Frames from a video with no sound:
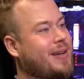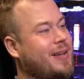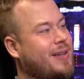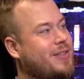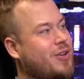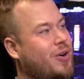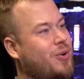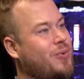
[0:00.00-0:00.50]

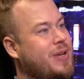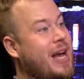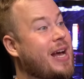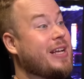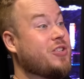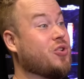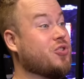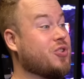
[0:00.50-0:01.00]
So yeah,
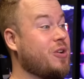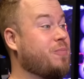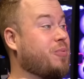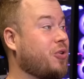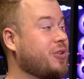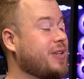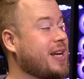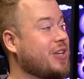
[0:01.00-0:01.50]
it's also
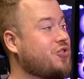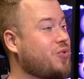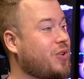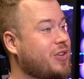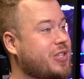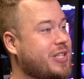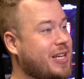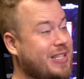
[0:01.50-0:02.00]
important, guys, to
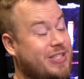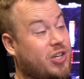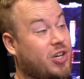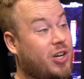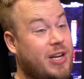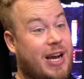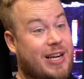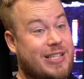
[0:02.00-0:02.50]
understand it's
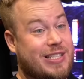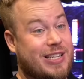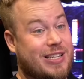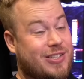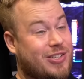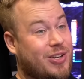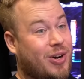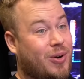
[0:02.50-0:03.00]
early
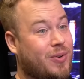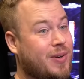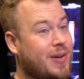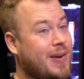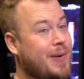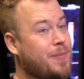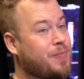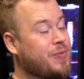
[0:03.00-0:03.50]
access, you know.
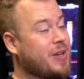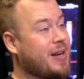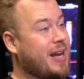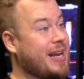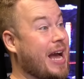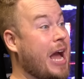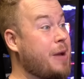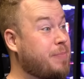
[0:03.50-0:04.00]

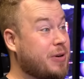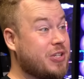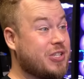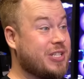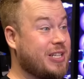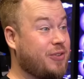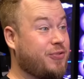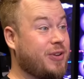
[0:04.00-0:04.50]
Like, I
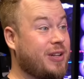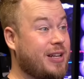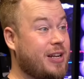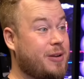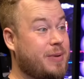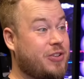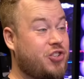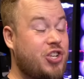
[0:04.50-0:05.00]
personally feel a
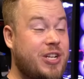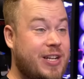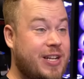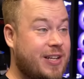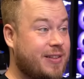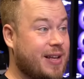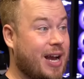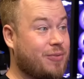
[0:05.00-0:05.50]
little bit
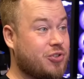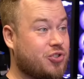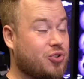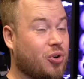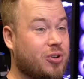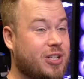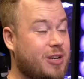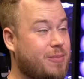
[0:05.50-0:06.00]
cheated. I was
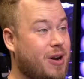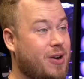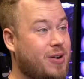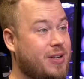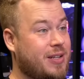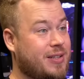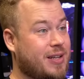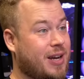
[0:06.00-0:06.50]
talking about
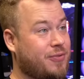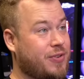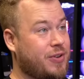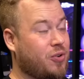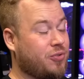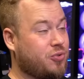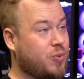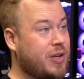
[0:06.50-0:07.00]
it, I think,
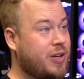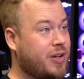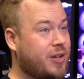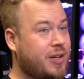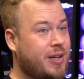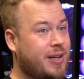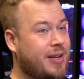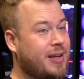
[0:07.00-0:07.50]
on
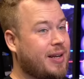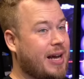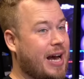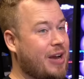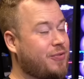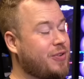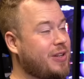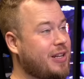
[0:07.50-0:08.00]
Twitter.
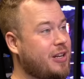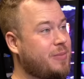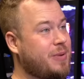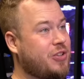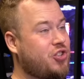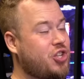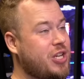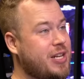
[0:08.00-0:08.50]
I feel a little
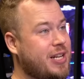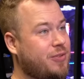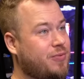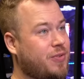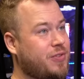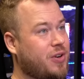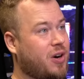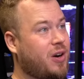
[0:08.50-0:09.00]
bit cheated
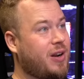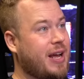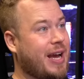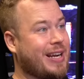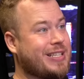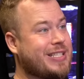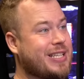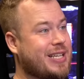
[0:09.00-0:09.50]
with the early
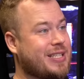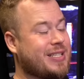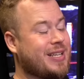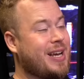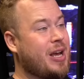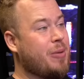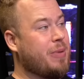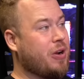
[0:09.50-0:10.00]
access,
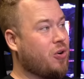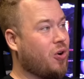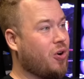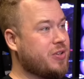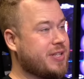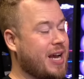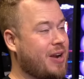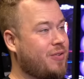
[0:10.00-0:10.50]

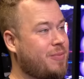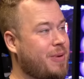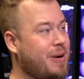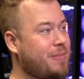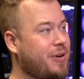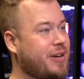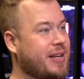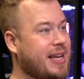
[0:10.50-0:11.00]
because I
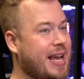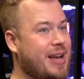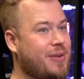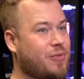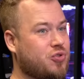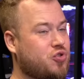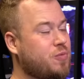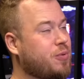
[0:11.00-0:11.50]
remember the game
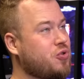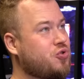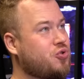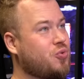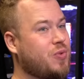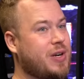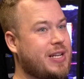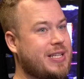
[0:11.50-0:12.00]
was supposed
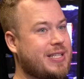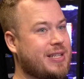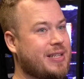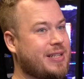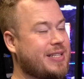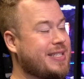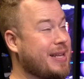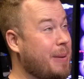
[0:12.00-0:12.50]
to release in
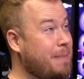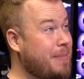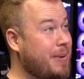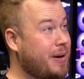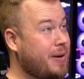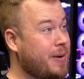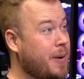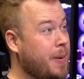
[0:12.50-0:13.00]
December.